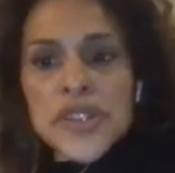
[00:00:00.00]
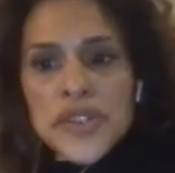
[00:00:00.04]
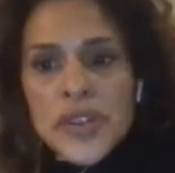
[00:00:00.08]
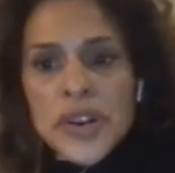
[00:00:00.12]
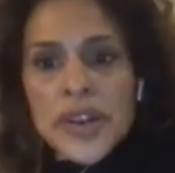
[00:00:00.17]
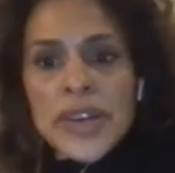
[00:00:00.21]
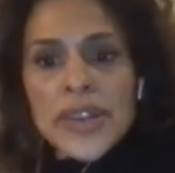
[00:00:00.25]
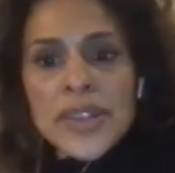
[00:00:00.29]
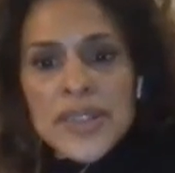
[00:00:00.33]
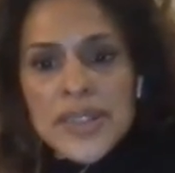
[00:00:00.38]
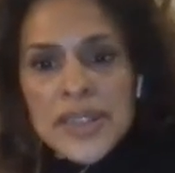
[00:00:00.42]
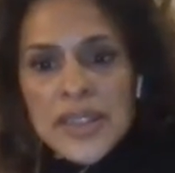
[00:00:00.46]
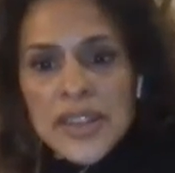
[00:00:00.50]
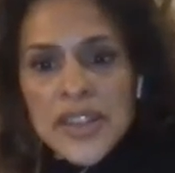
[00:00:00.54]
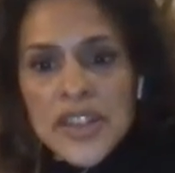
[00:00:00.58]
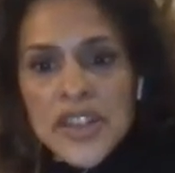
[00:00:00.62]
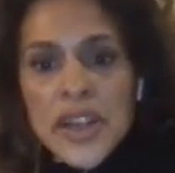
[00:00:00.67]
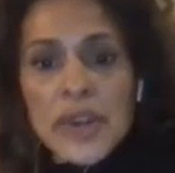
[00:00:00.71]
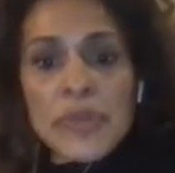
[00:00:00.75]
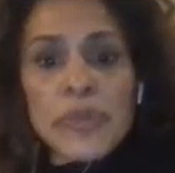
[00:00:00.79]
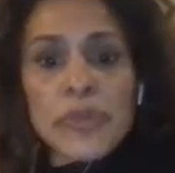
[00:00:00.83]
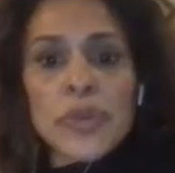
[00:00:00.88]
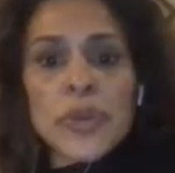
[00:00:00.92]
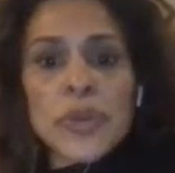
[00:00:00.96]
stress in
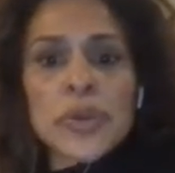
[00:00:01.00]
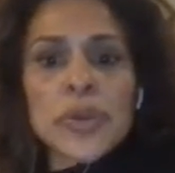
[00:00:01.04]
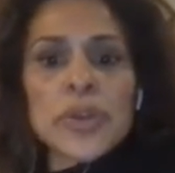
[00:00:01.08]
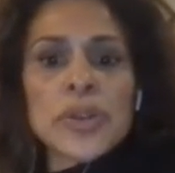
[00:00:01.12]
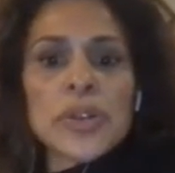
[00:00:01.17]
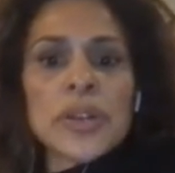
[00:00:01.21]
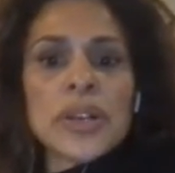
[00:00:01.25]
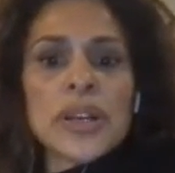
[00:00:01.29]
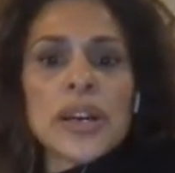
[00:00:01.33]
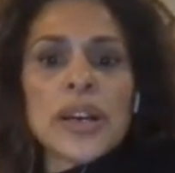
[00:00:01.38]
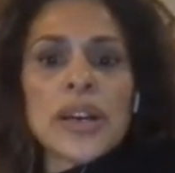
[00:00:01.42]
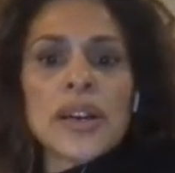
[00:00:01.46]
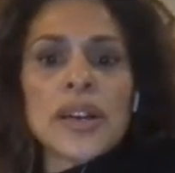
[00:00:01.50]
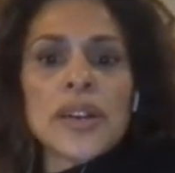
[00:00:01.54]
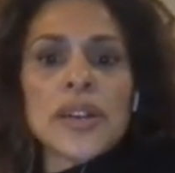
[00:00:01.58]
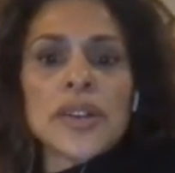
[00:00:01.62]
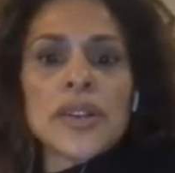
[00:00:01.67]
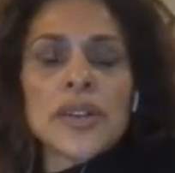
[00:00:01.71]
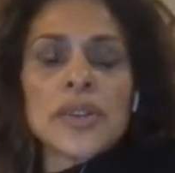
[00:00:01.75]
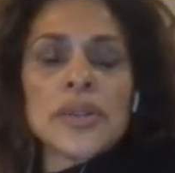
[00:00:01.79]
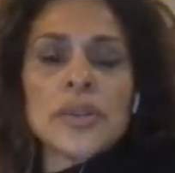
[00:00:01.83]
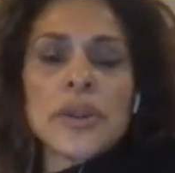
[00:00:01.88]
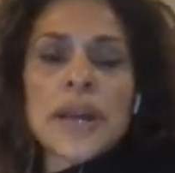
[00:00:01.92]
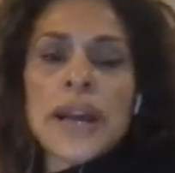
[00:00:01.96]
general.
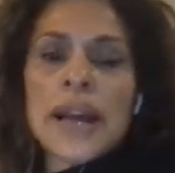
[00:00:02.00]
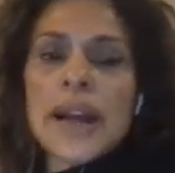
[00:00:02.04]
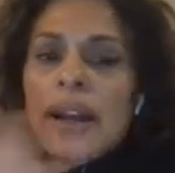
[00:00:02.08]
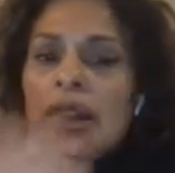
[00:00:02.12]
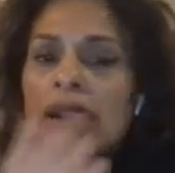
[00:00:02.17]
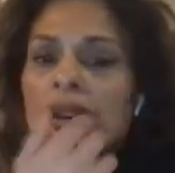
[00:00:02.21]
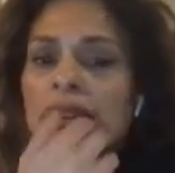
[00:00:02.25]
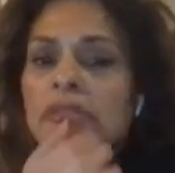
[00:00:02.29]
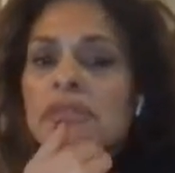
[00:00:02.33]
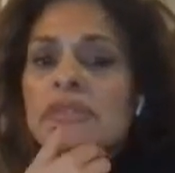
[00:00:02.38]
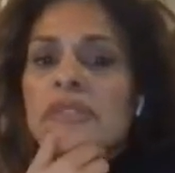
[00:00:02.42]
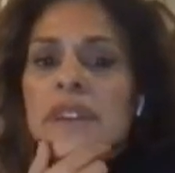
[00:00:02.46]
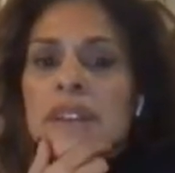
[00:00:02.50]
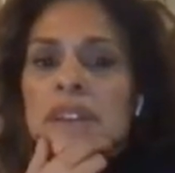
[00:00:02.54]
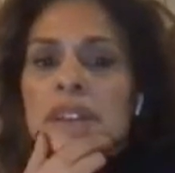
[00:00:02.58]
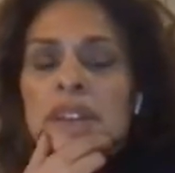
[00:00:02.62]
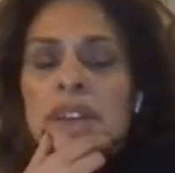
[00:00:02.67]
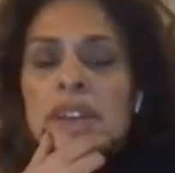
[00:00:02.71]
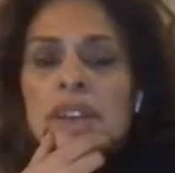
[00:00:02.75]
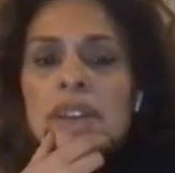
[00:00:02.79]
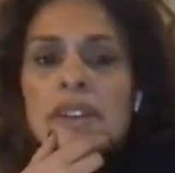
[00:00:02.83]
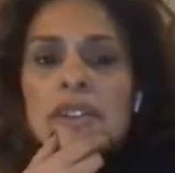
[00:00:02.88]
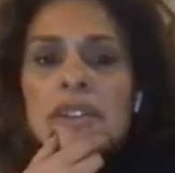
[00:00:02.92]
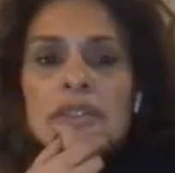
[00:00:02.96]
You have
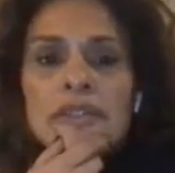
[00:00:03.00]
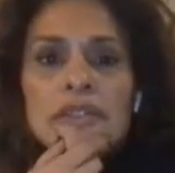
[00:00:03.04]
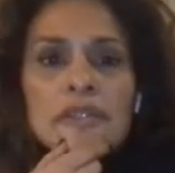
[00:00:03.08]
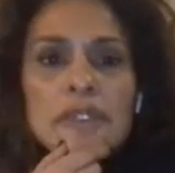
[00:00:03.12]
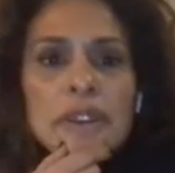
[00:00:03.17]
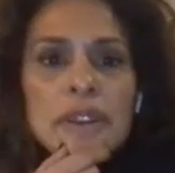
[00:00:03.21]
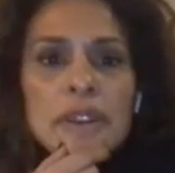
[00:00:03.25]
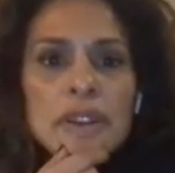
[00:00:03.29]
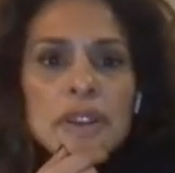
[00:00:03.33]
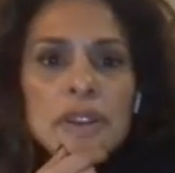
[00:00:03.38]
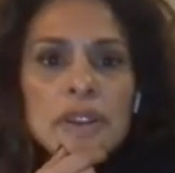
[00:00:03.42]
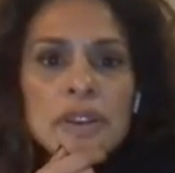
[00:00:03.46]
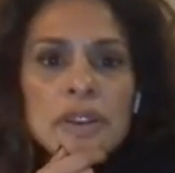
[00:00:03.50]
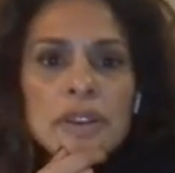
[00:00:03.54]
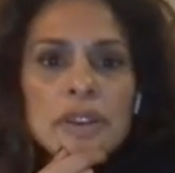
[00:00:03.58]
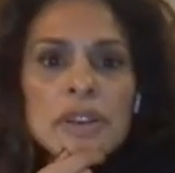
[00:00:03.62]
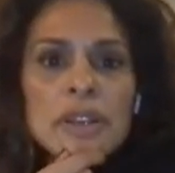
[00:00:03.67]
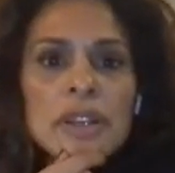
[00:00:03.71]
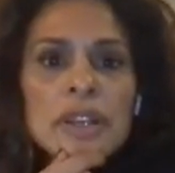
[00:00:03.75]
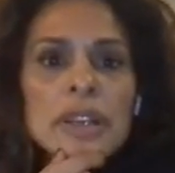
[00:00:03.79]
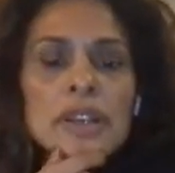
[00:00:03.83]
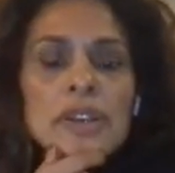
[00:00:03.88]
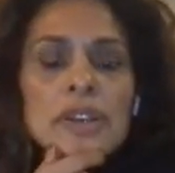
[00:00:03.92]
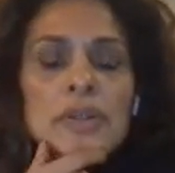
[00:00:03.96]

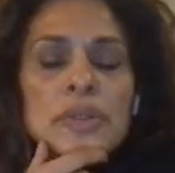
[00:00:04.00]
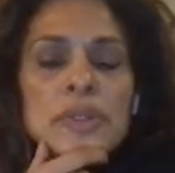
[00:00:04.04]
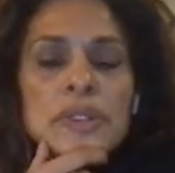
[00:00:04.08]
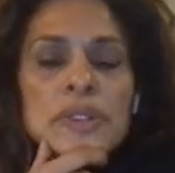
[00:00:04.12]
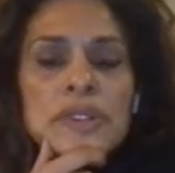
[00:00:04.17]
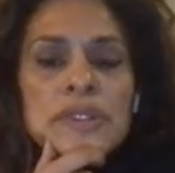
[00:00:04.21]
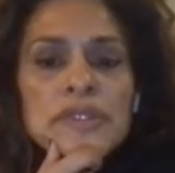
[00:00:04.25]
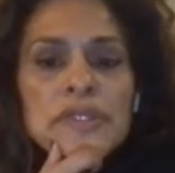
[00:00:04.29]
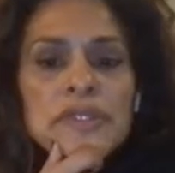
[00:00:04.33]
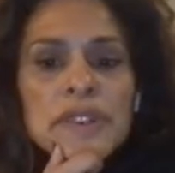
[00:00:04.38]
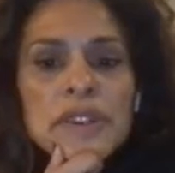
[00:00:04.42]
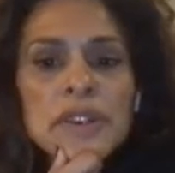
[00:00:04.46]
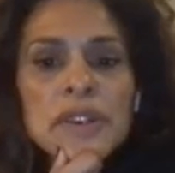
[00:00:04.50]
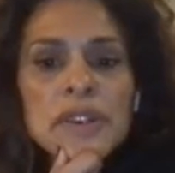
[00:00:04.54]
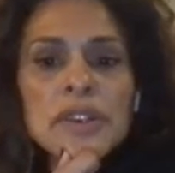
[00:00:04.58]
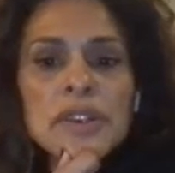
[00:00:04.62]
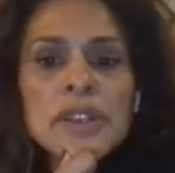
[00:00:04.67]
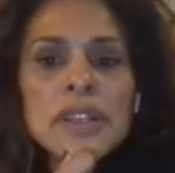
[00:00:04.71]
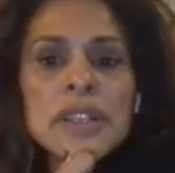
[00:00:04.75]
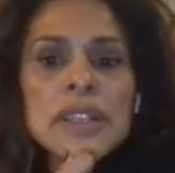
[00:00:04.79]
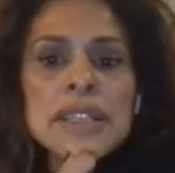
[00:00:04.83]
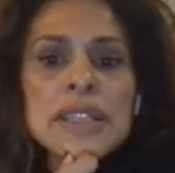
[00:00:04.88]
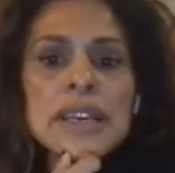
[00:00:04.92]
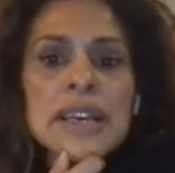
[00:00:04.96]
increased
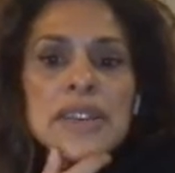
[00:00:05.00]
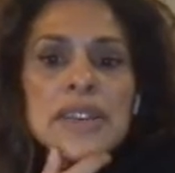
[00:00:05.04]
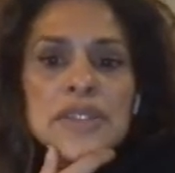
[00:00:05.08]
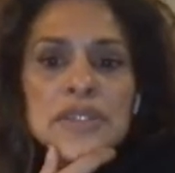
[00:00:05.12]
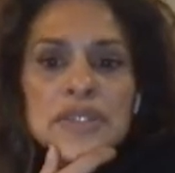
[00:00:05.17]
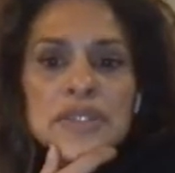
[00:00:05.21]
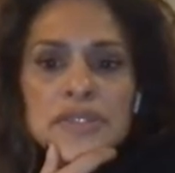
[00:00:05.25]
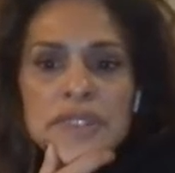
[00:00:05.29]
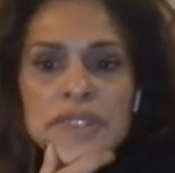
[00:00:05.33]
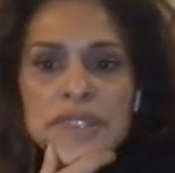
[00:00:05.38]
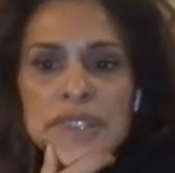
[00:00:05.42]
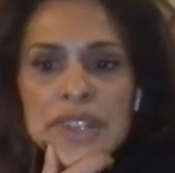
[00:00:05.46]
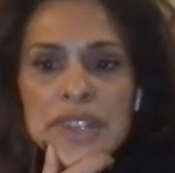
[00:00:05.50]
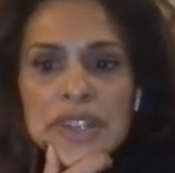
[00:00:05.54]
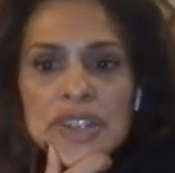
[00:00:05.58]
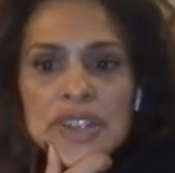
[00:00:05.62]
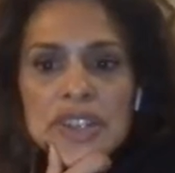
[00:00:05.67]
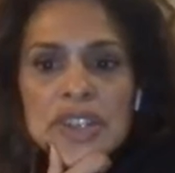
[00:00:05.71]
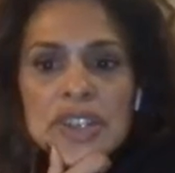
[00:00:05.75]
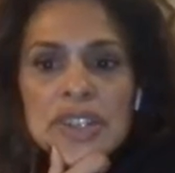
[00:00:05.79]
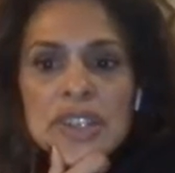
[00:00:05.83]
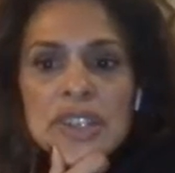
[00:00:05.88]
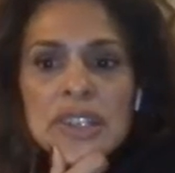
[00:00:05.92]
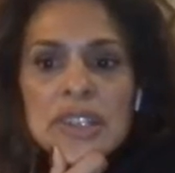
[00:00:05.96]
fear,
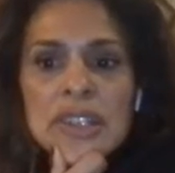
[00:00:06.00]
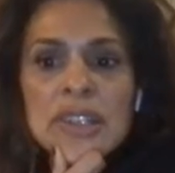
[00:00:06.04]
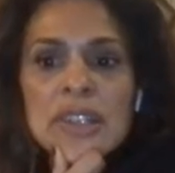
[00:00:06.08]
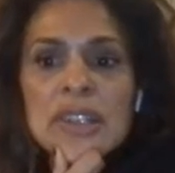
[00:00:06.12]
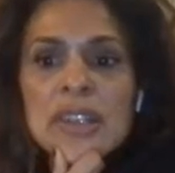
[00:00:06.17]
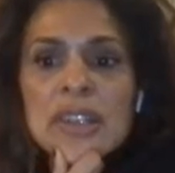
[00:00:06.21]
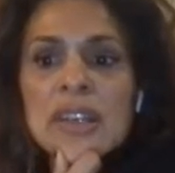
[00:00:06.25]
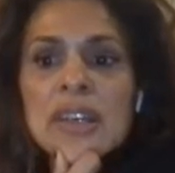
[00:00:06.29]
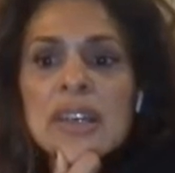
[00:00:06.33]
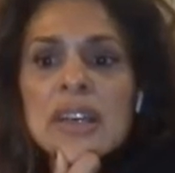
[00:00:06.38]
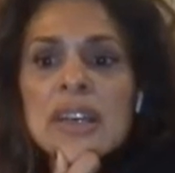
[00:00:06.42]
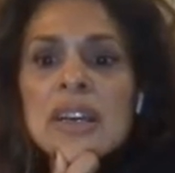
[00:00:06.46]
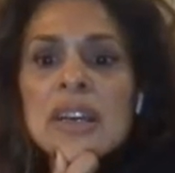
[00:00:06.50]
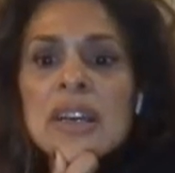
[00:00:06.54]
catastrophization.